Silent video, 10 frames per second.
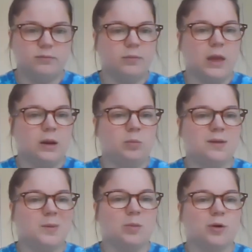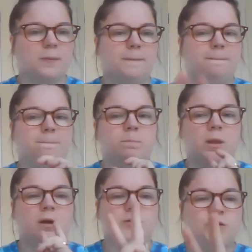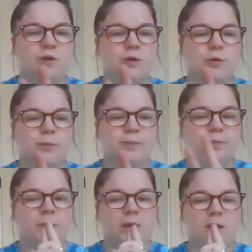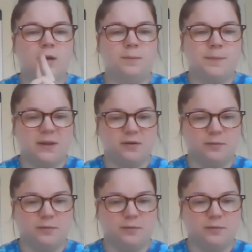Any piece of paper. 2, pencil.